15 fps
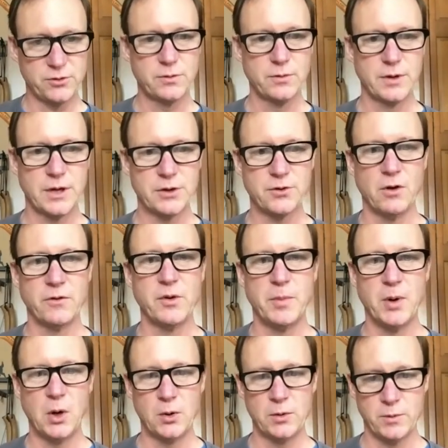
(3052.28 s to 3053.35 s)
that drove the
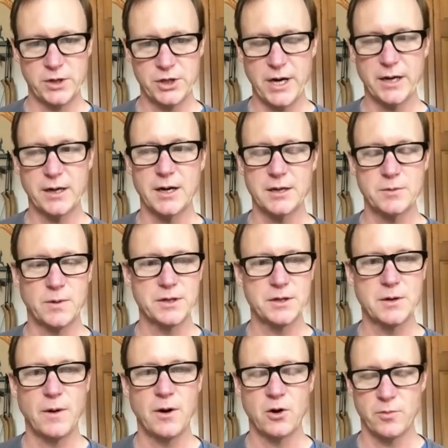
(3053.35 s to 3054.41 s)
boat and would check on us once in a
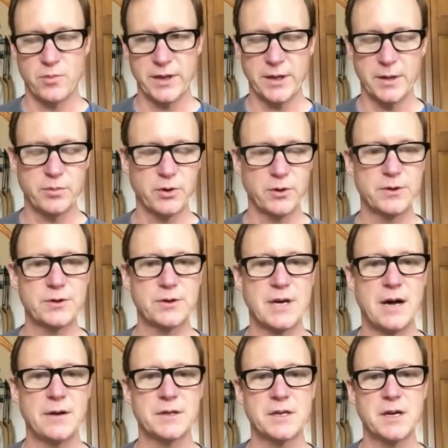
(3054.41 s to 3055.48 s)
while, or bring the producers out
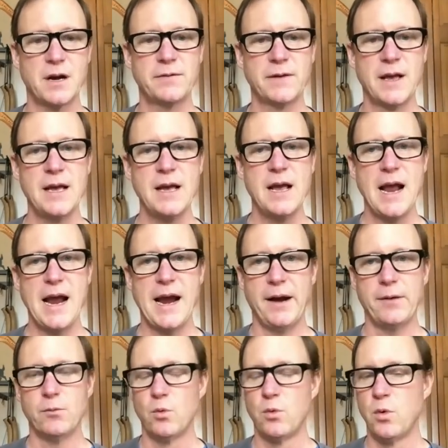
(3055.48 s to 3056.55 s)
and stuff.
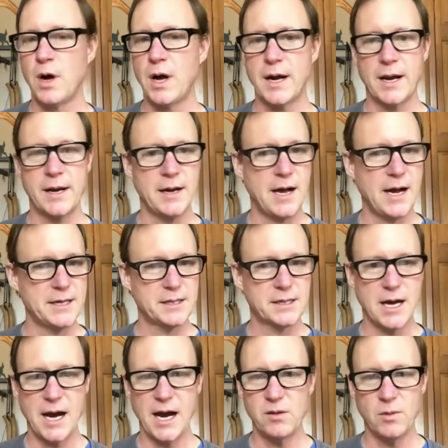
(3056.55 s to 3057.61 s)
And what a nice
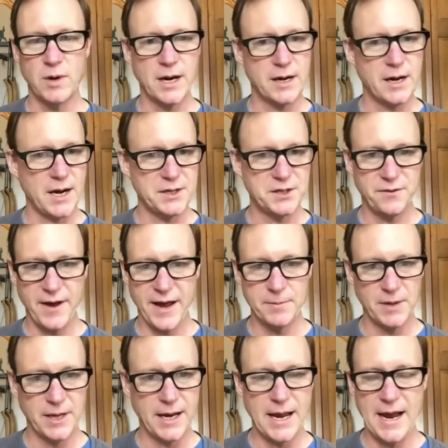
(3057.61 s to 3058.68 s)
guy, what a nice
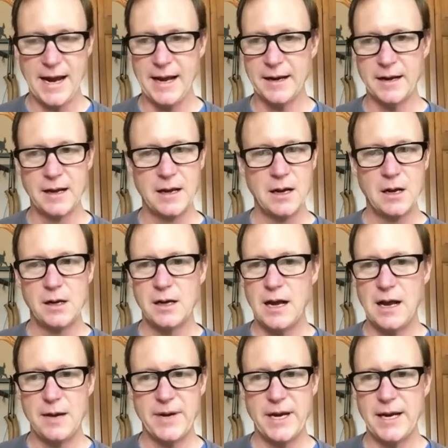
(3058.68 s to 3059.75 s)
family. And I
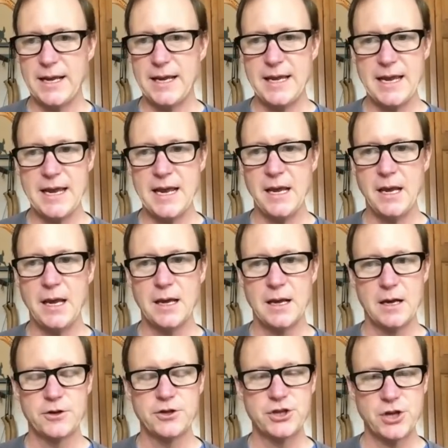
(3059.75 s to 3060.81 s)
mean, he
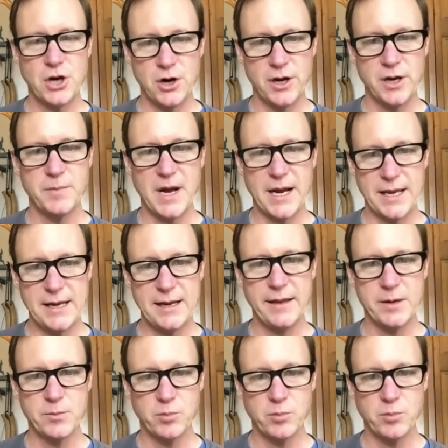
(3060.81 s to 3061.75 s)
started my healing